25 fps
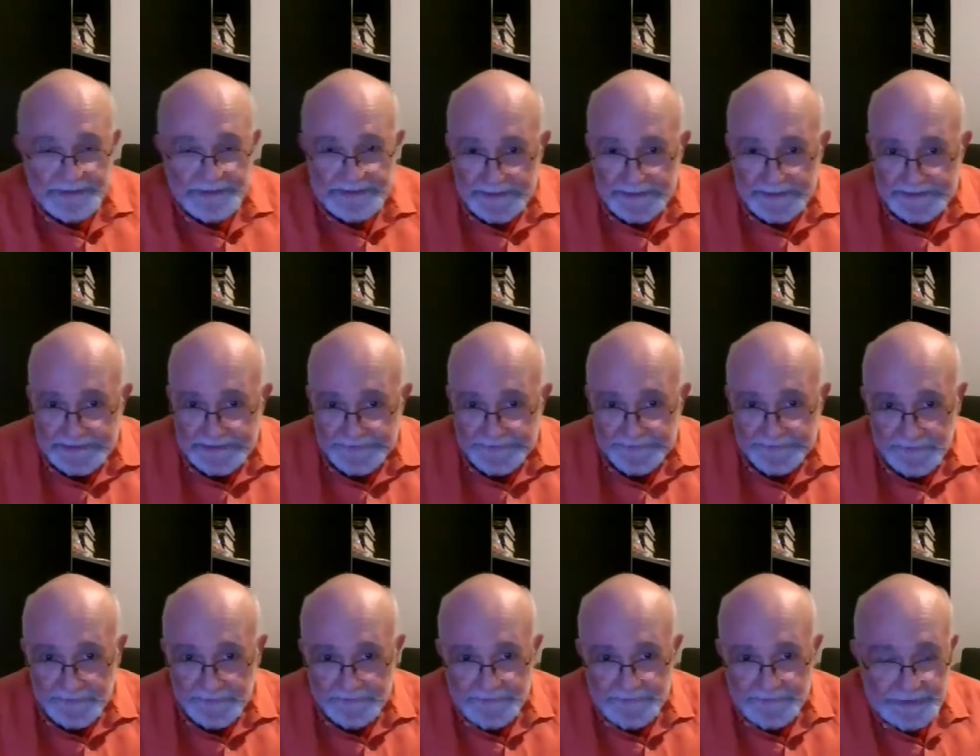verses
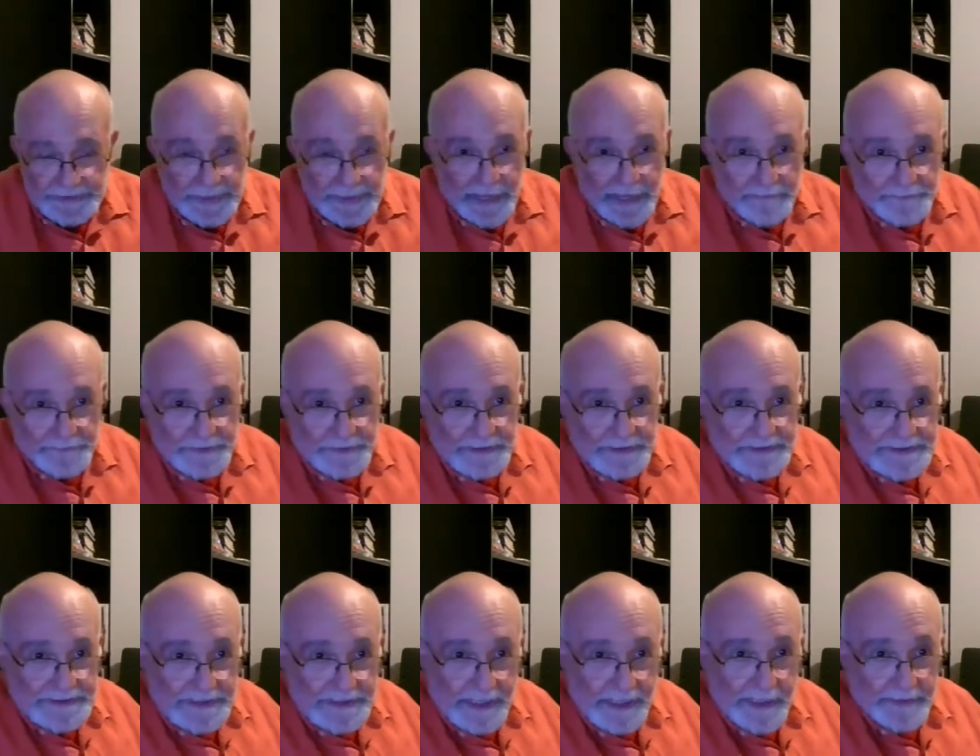from
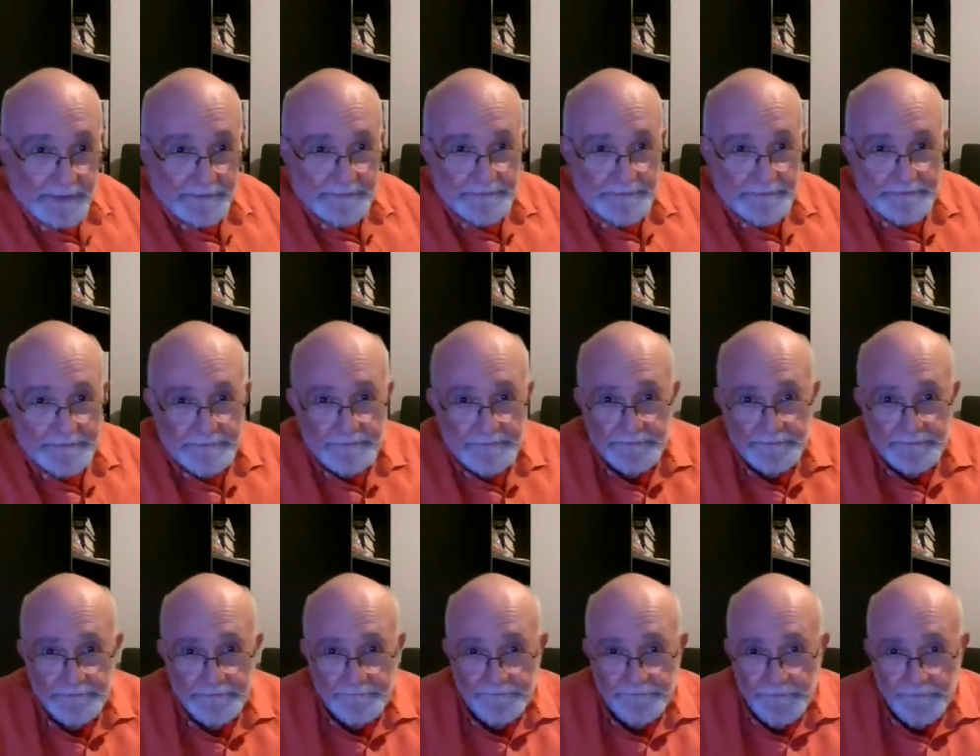chapter 10?
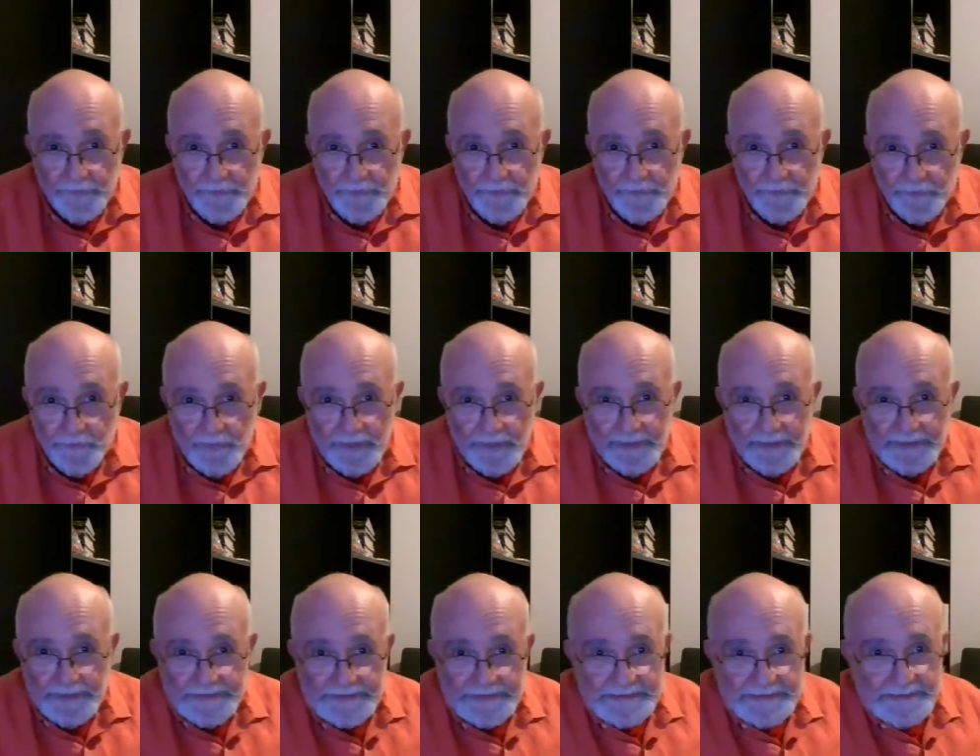
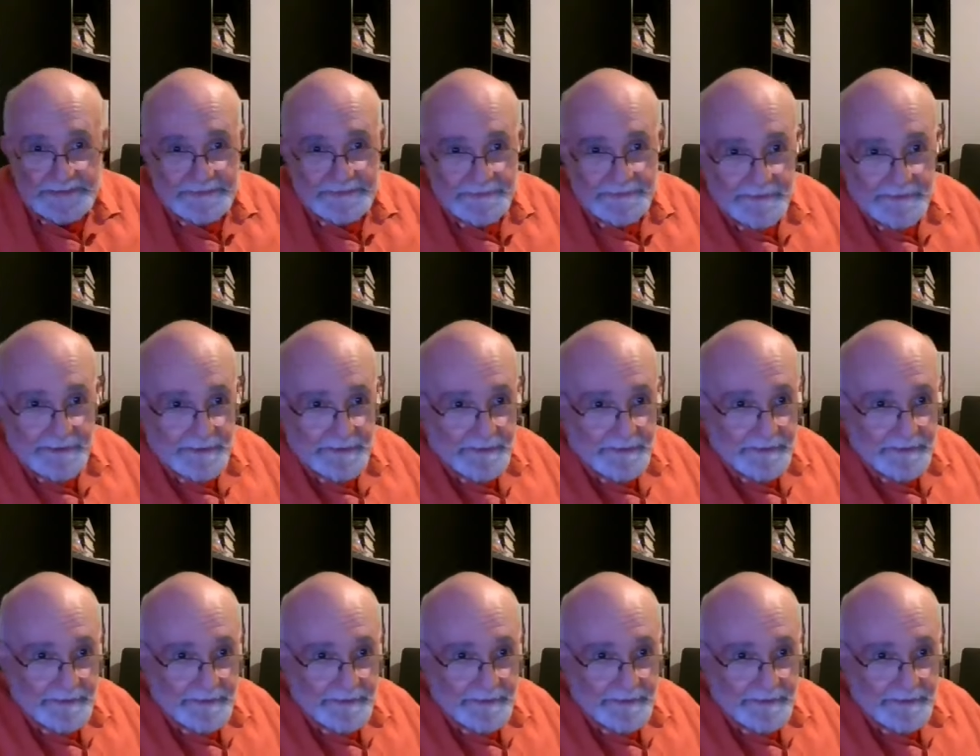What is